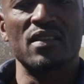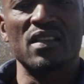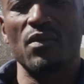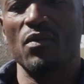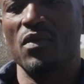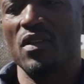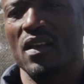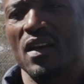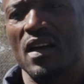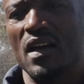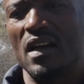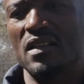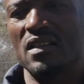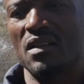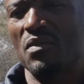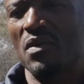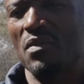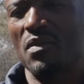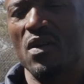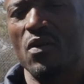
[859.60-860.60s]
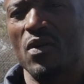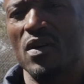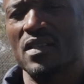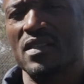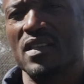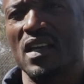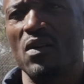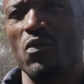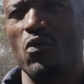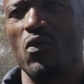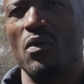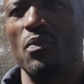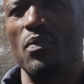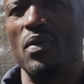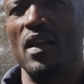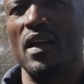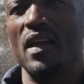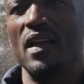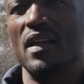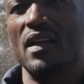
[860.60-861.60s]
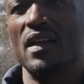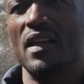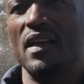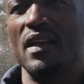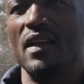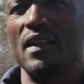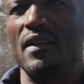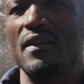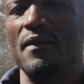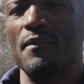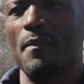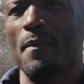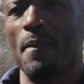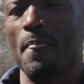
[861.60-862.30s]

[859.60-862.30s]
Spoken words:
some of the guys, I remember one time we were playing in,